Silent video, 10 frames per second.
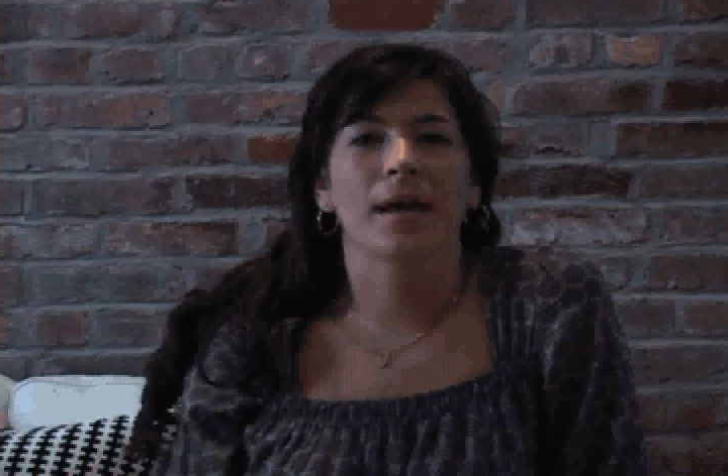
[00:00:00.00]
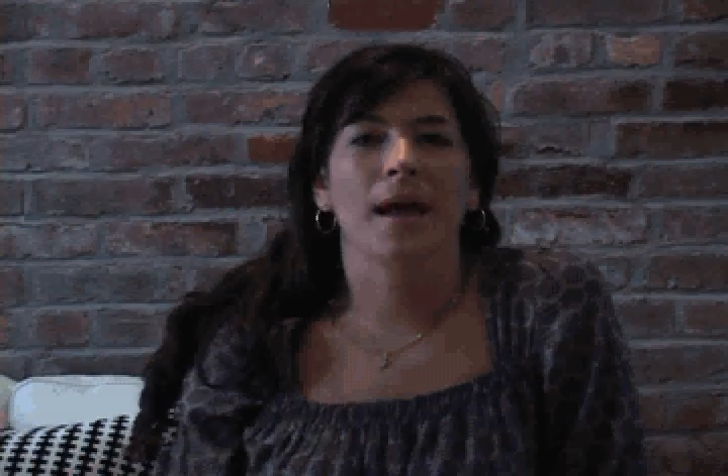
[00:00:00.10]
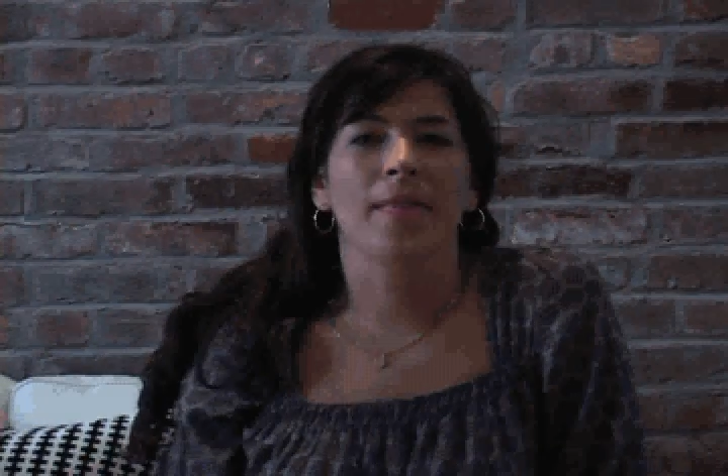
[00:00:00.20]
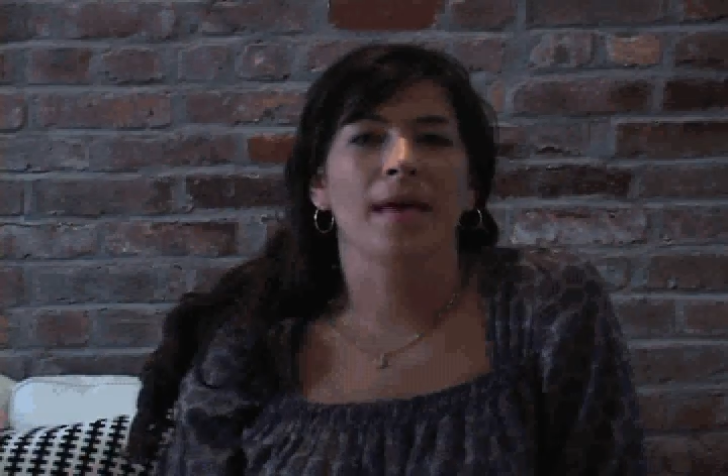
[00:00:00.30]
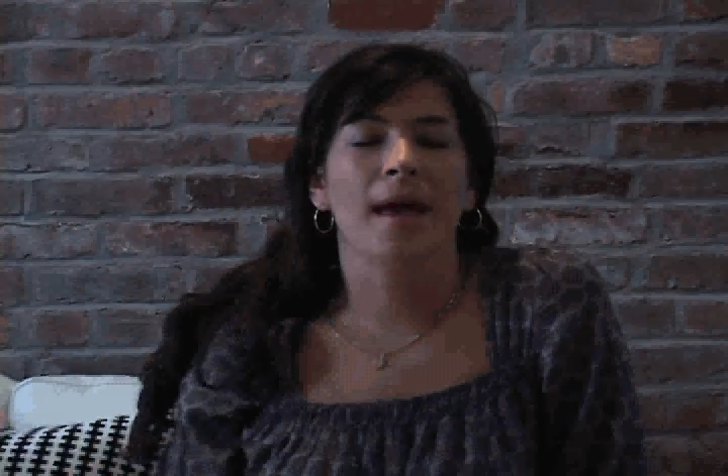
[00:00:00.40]

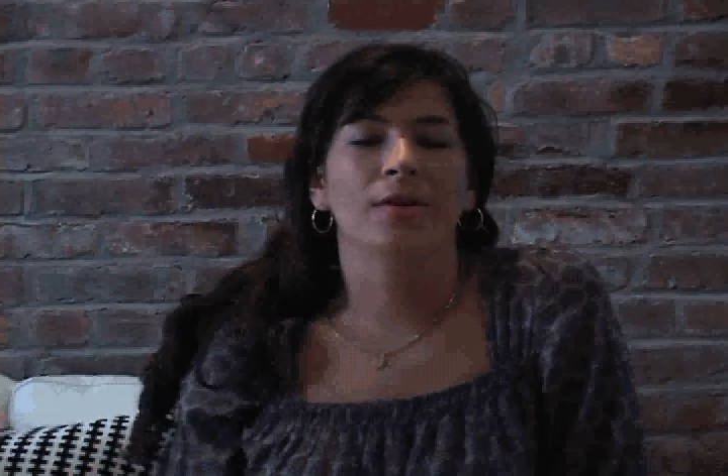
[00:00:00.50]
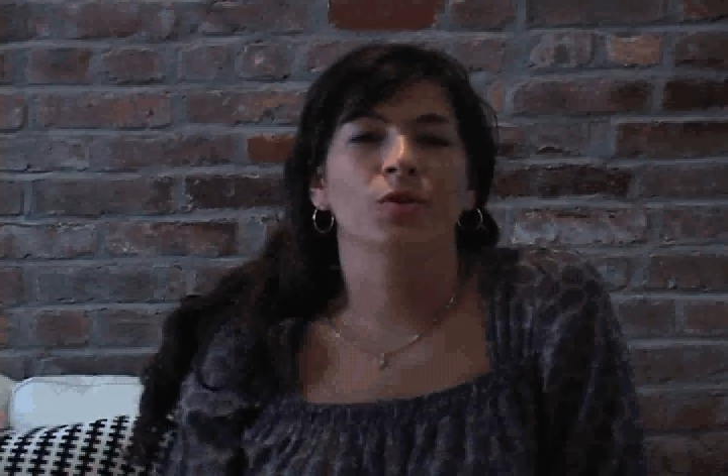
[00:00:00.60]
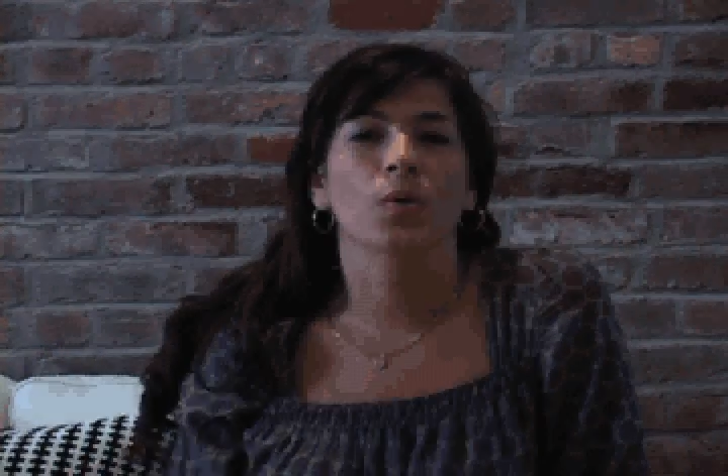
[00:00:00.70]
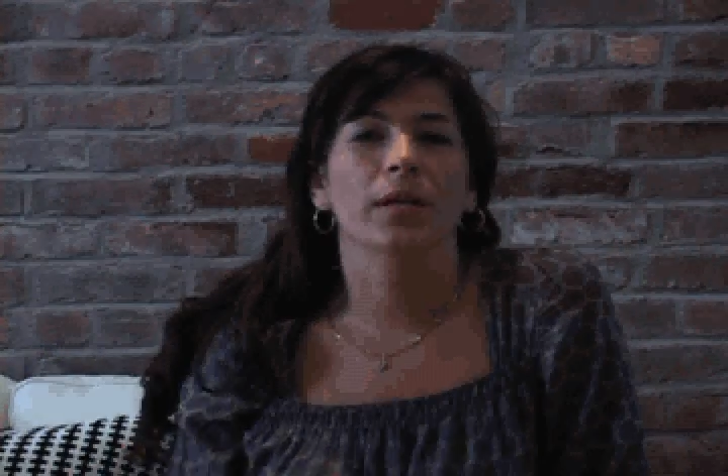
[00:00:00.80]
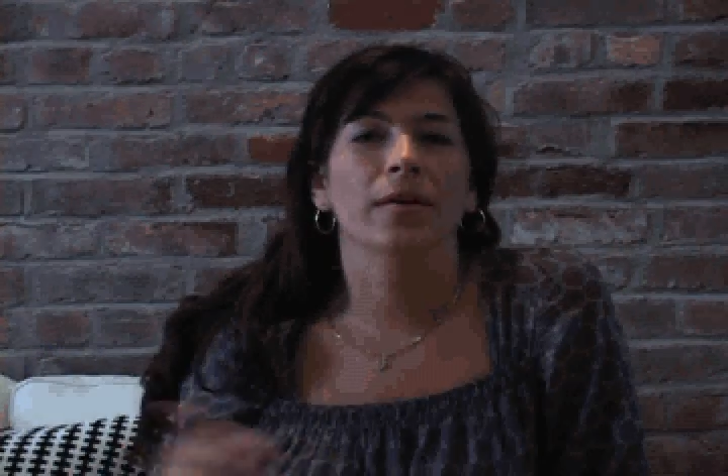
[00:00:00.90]
and then
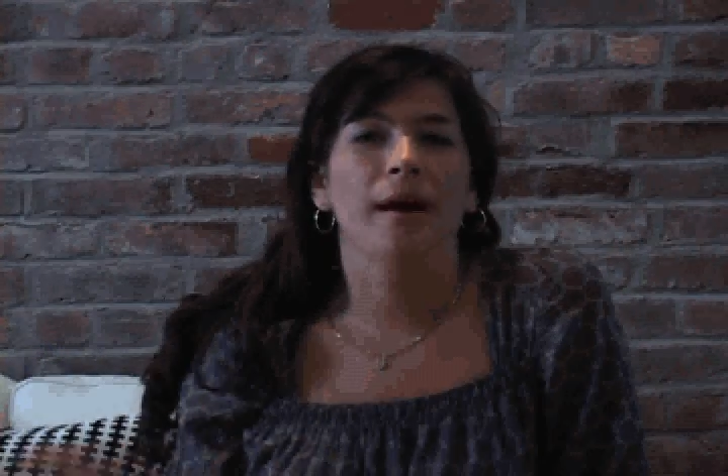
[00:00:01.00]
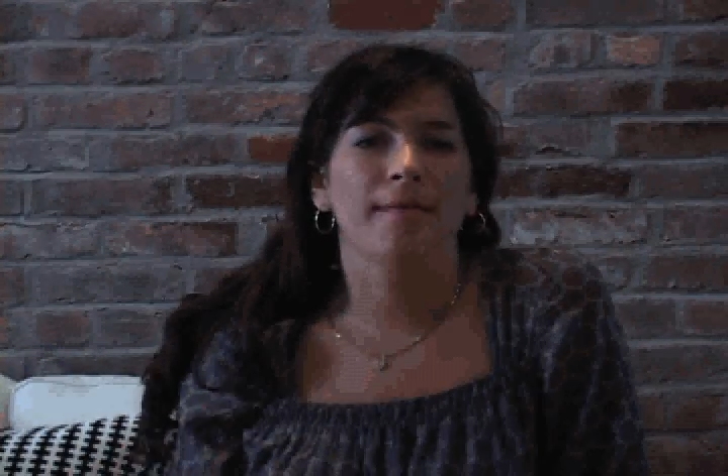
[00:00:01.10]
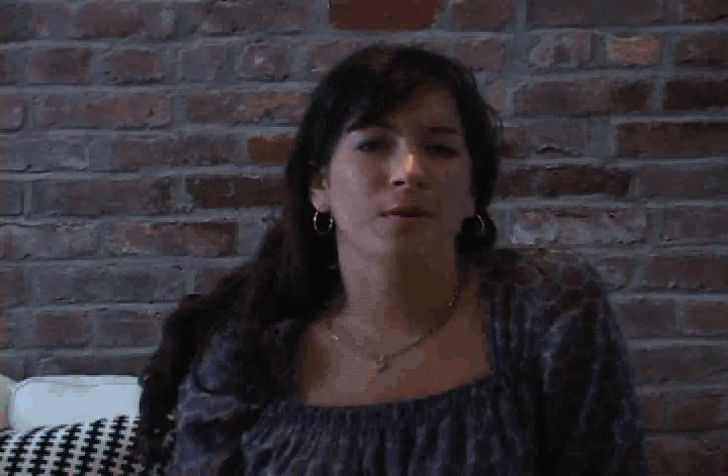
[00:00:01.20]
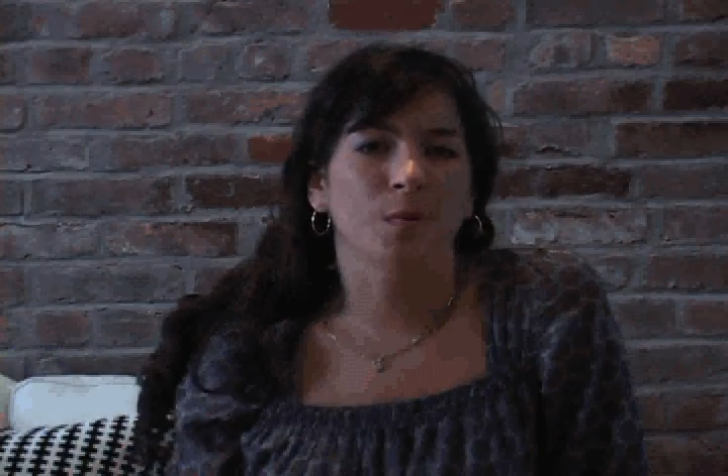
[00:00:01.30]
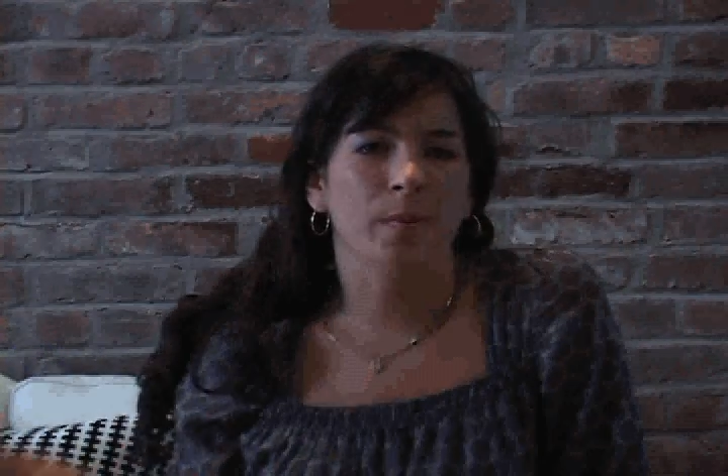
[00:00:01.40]
shortly
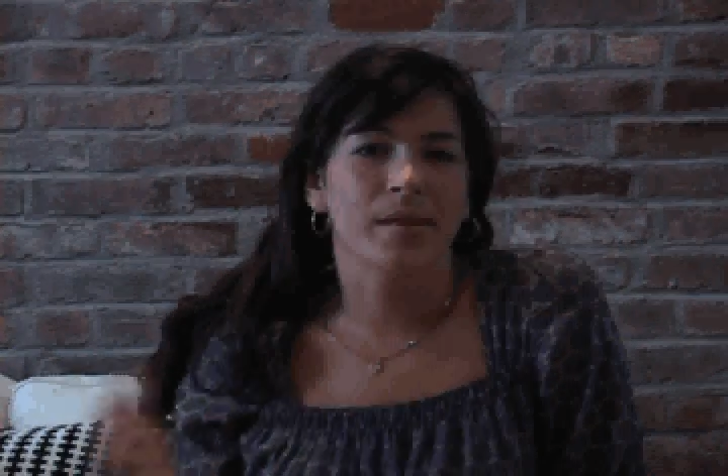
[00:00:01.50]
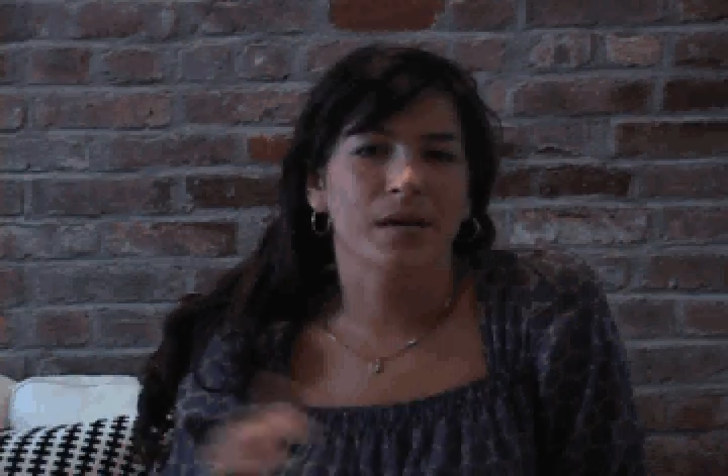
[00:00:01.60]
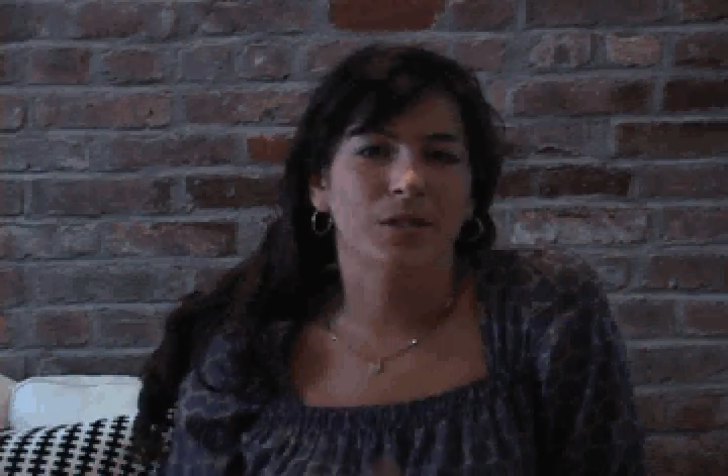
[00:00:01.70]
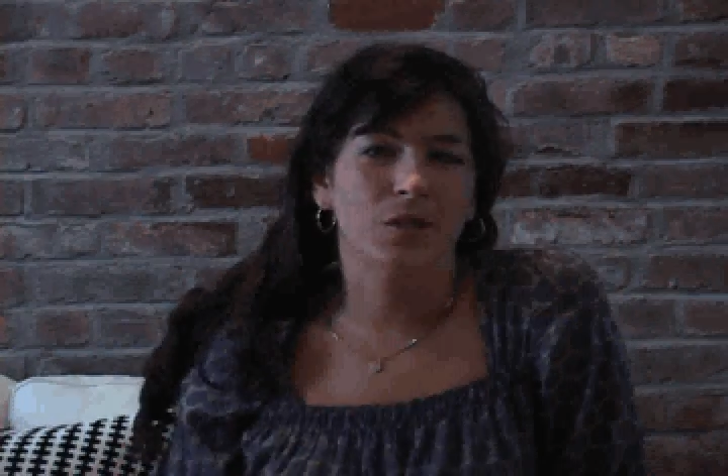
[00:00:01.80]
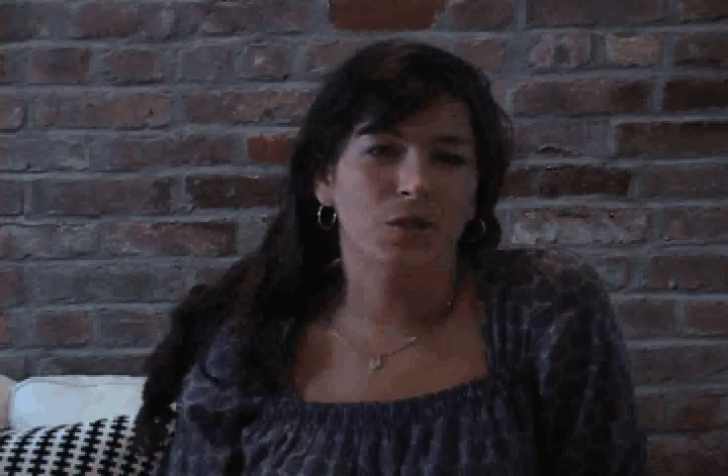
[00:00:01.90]
thereafter we'll be
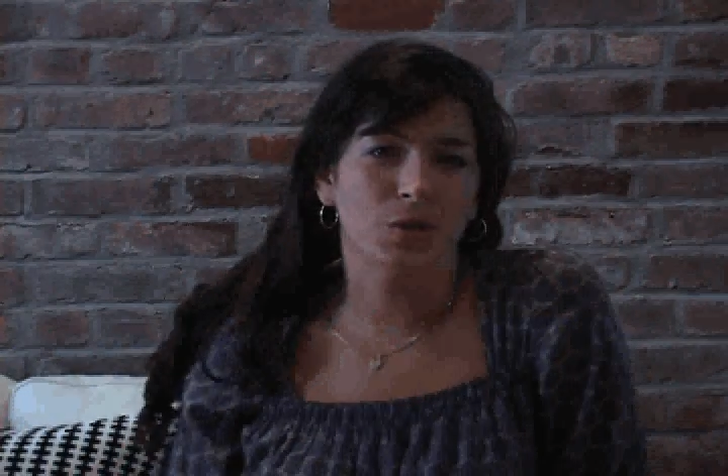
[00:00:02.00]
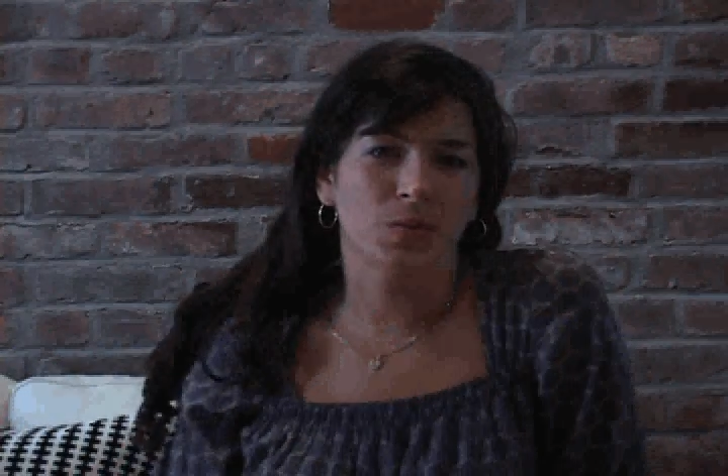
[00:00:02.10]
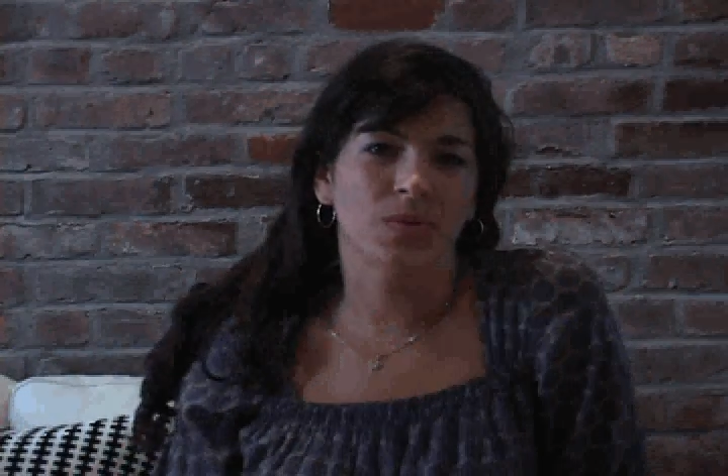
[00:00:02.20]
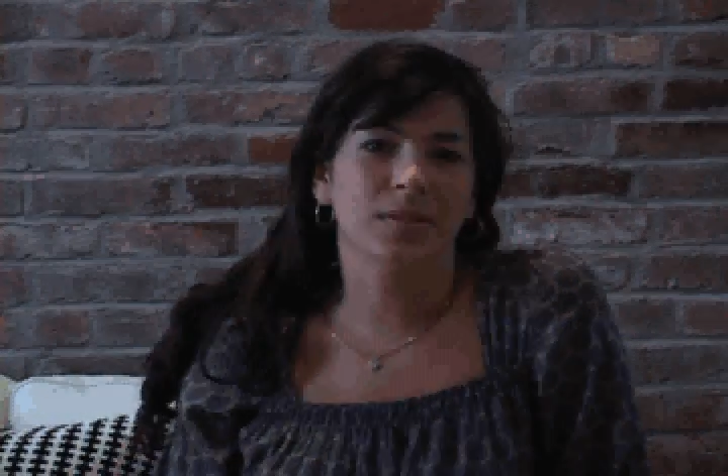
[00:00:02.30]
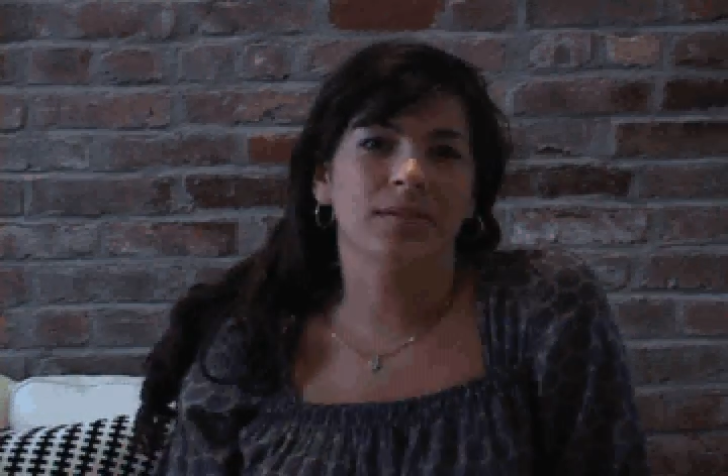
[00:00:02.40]
launching
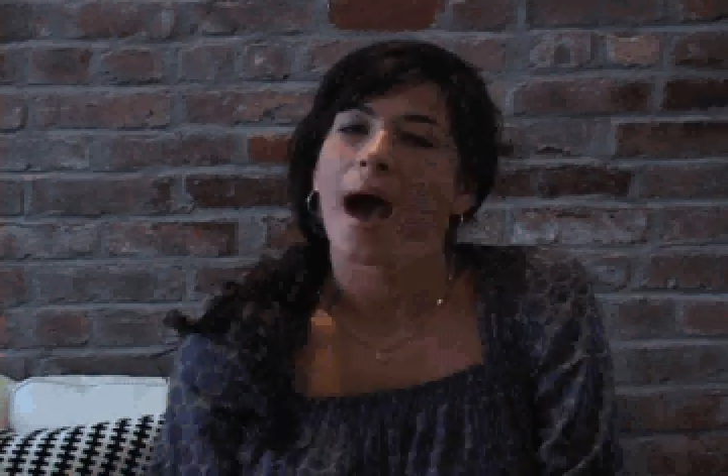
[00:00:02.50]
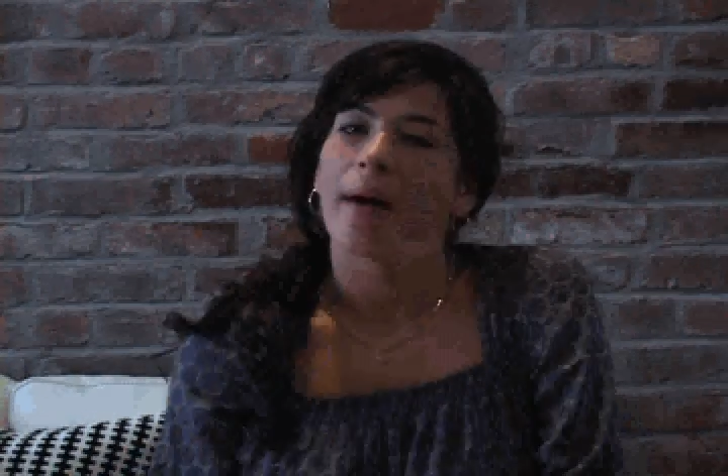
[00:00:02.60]
shoes.